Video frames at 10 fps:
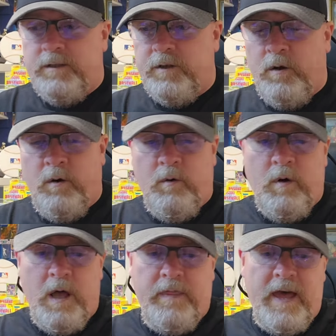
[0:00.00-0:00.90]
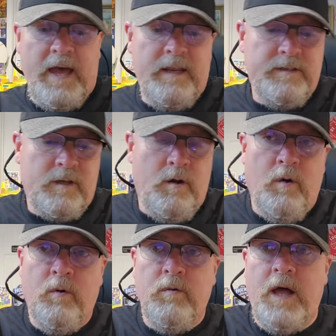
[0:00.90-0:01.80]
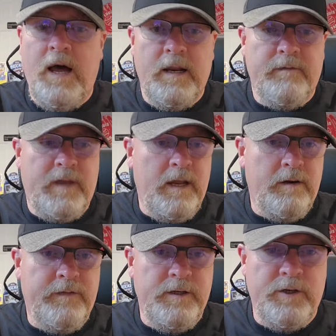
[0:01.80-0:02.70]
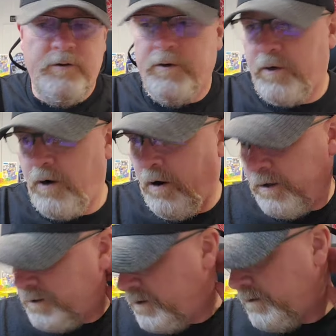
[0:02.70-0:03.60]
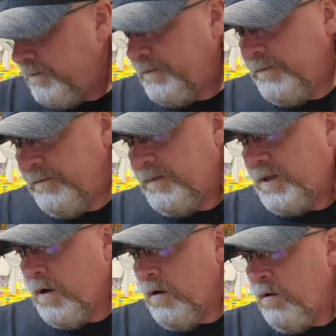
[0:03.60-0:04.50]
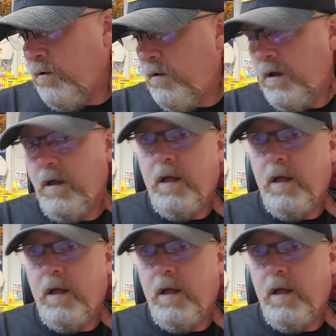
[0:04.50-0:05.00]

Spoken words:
So that is a whole lot of Ken Griffey Jr. cards. So,